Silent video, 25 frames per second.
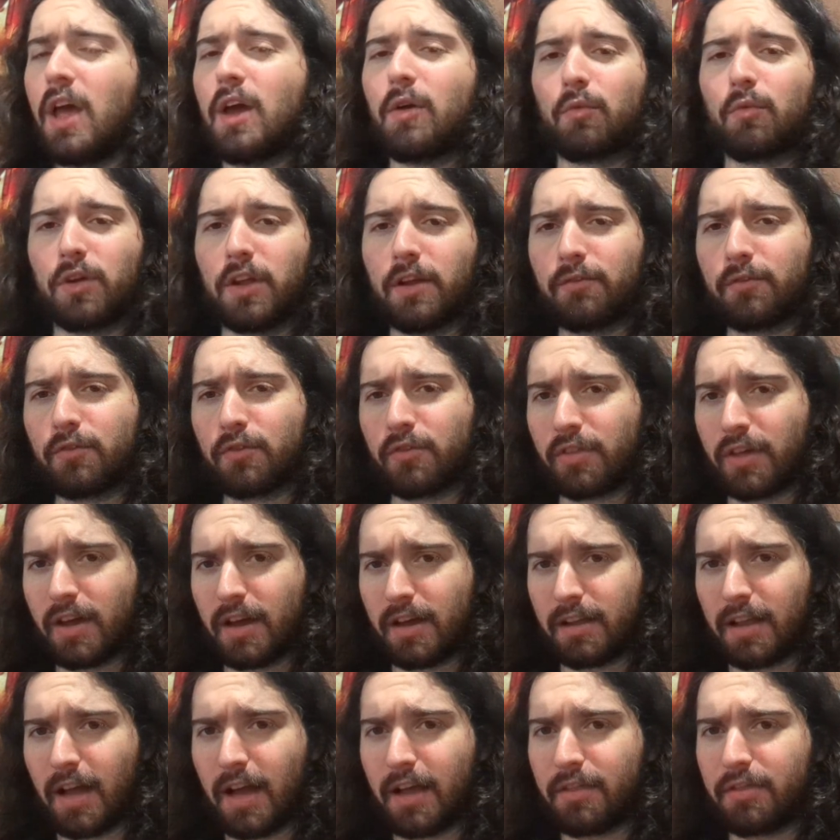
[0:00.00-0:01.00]
whatever
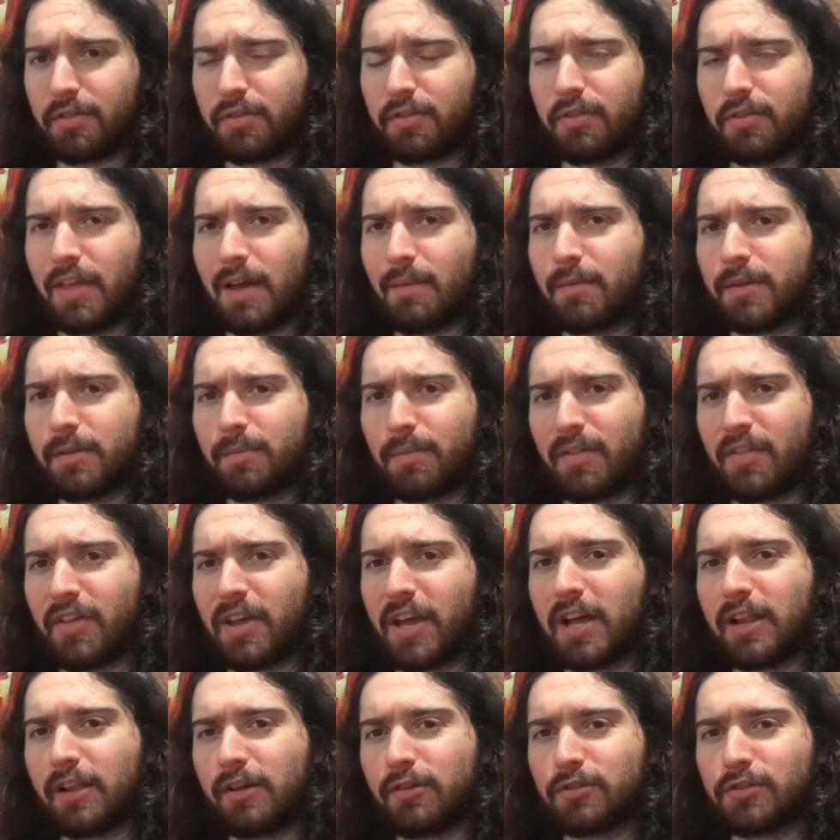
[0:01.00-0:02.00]
that might be the
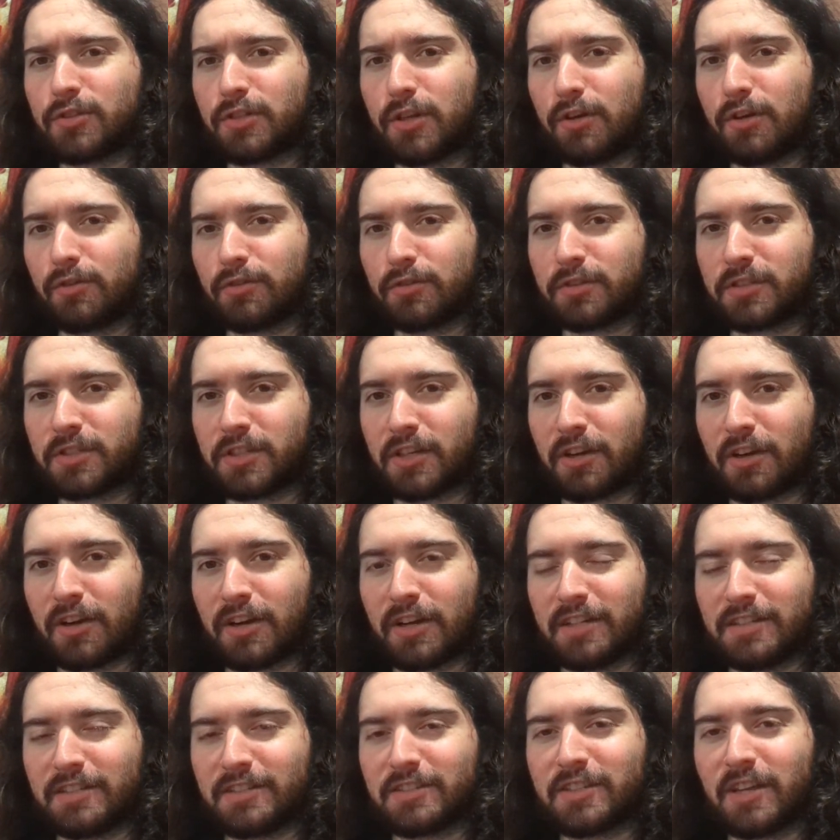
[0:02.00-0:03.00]
Yellowstone
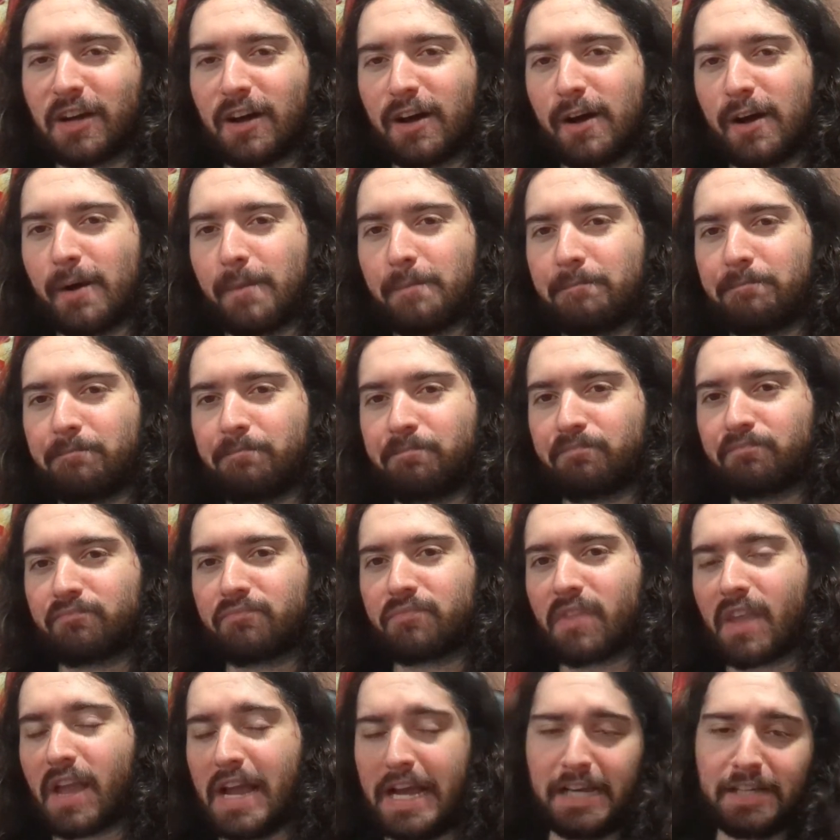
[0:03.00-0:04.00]
series,
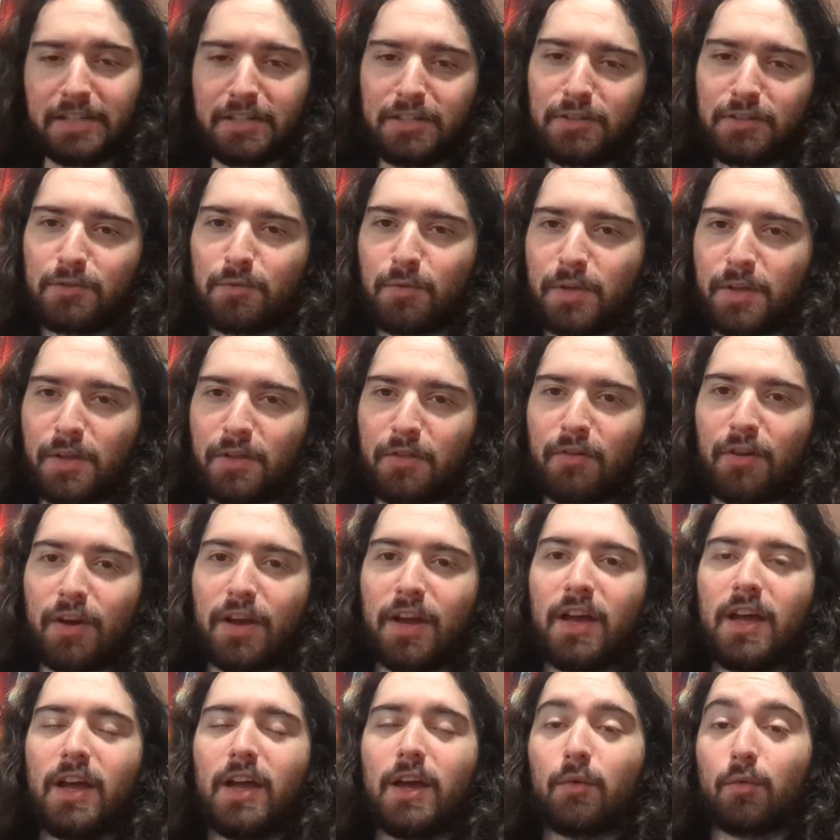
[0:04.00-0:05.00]

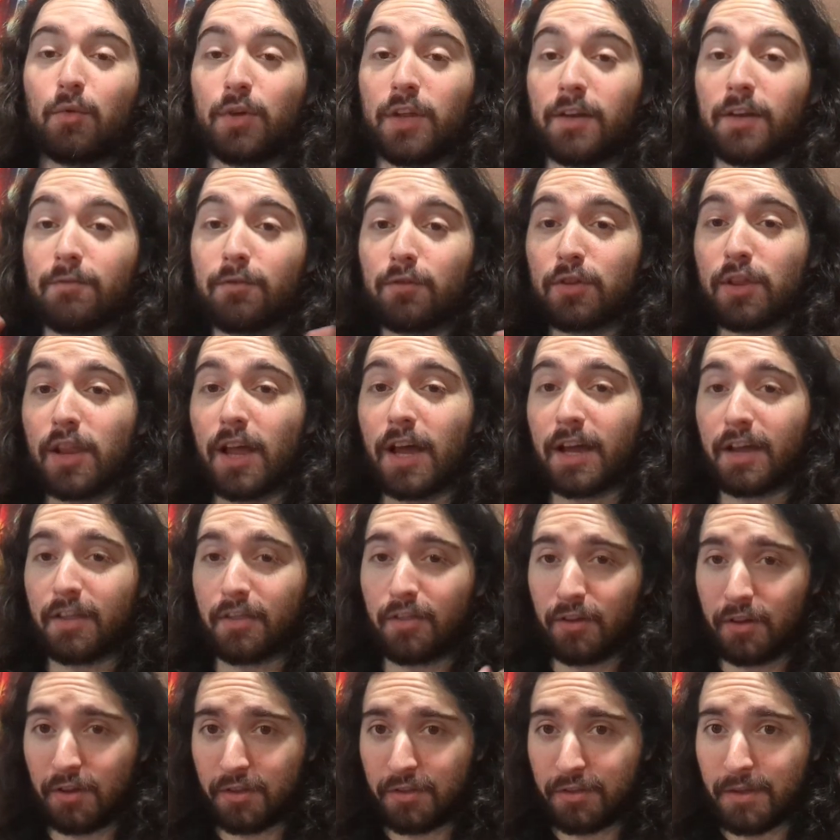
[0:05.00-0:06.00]
1823. Whenever,
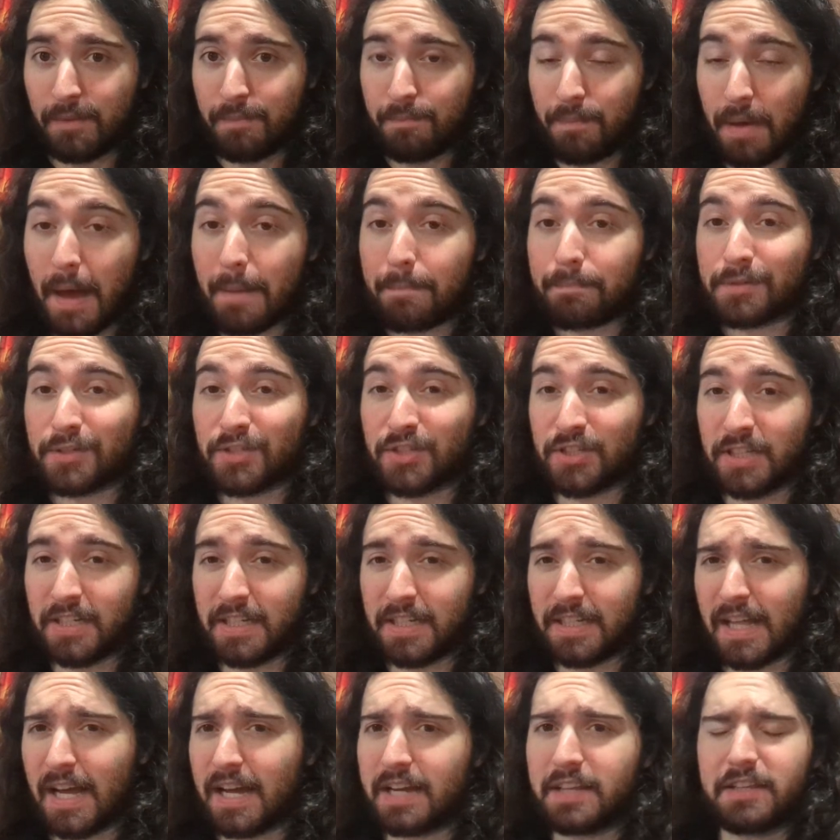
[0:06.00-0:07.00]
like, the
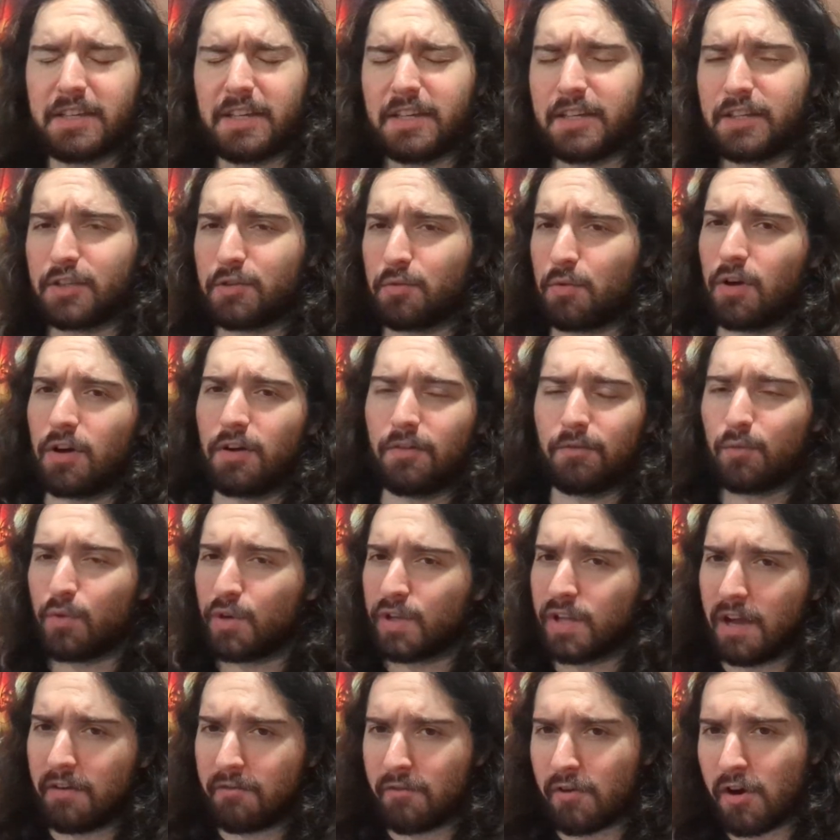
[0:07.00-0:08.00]
Pepsi 1912,
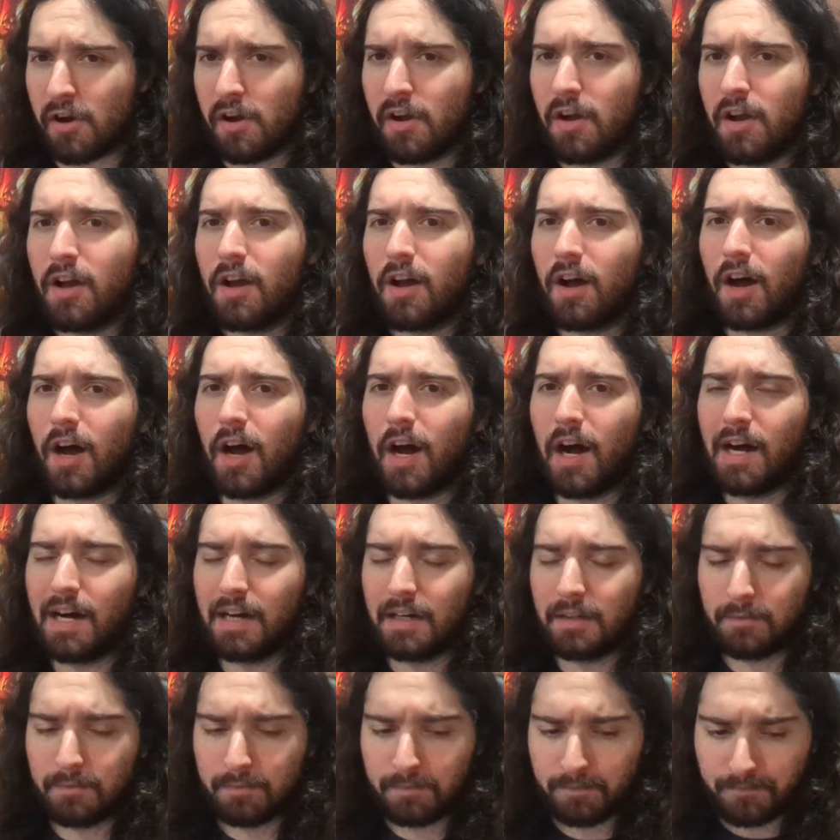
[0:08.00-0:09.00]
whatever,
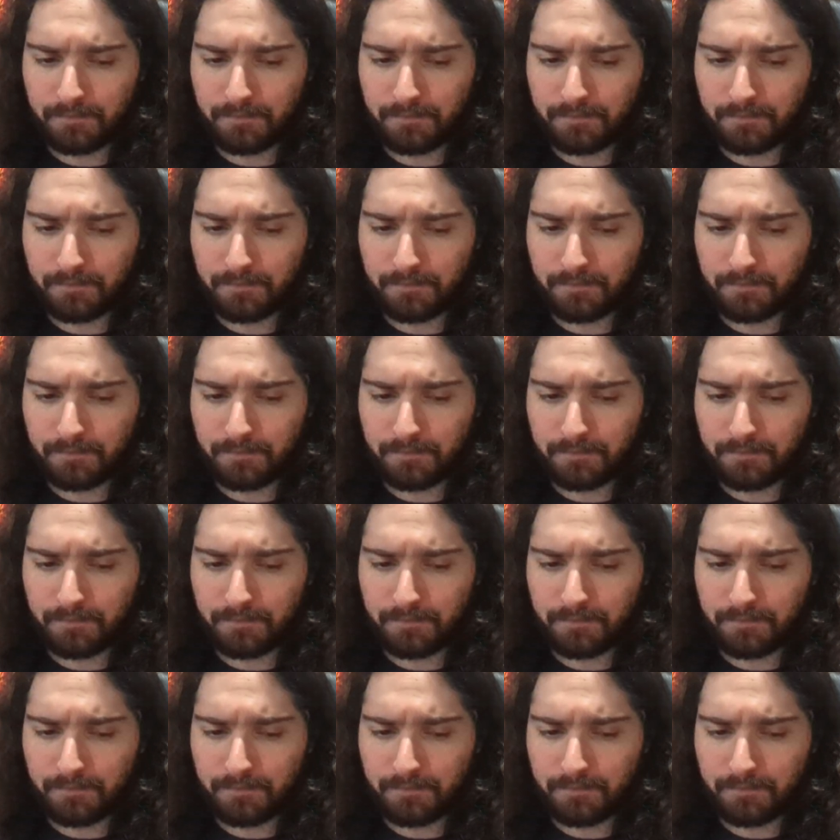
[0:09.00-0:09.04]
I